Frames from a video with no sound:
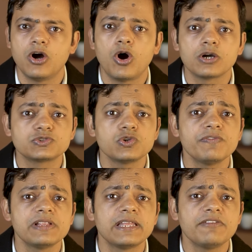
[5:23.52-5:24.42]
Auxilo
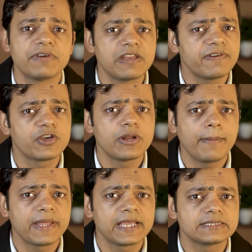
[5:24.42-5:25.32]
will then verify your
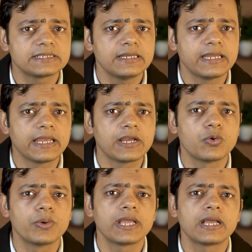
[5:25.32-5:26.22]
application,
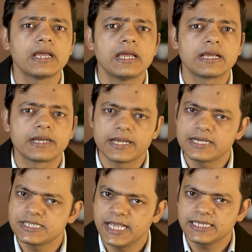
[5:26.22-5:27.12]
including
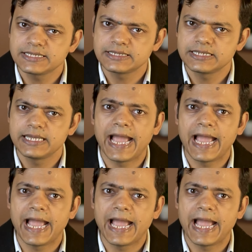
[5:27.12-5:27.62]
credit checks,